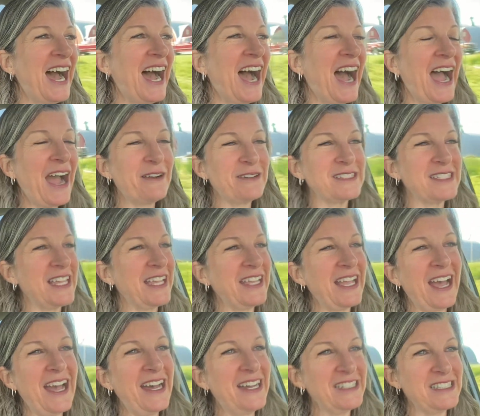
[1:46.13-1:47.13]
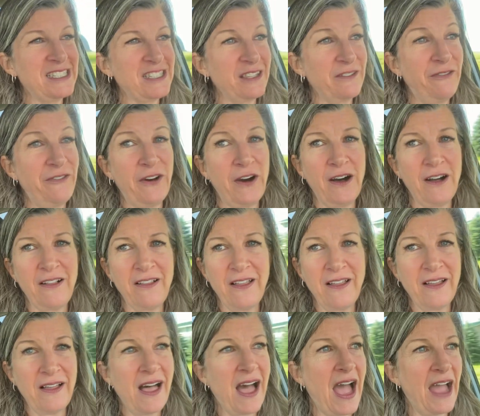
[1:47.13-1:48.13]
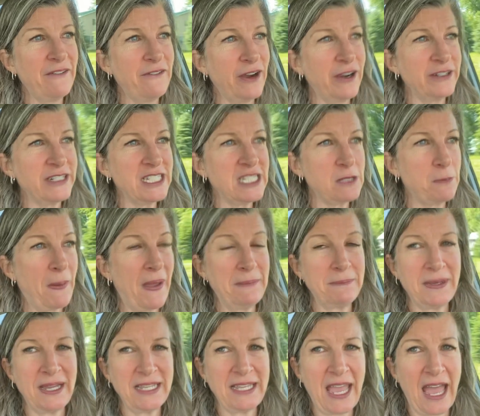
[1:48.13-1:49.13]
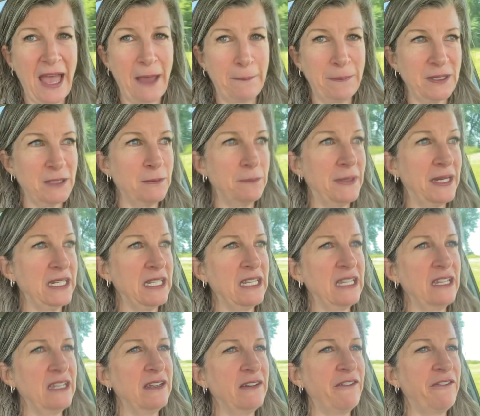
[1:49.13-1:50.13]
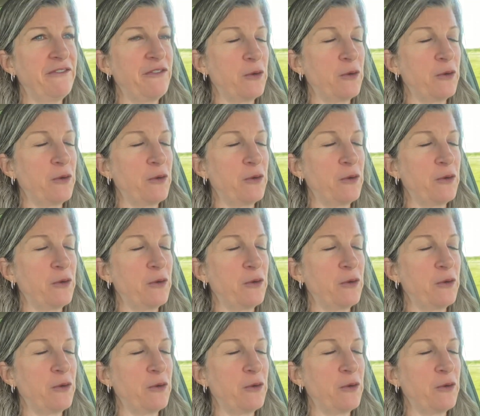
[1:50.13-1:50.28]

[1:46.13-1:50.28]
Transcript: I was like, oh, it's the fall. I've already spent my capital money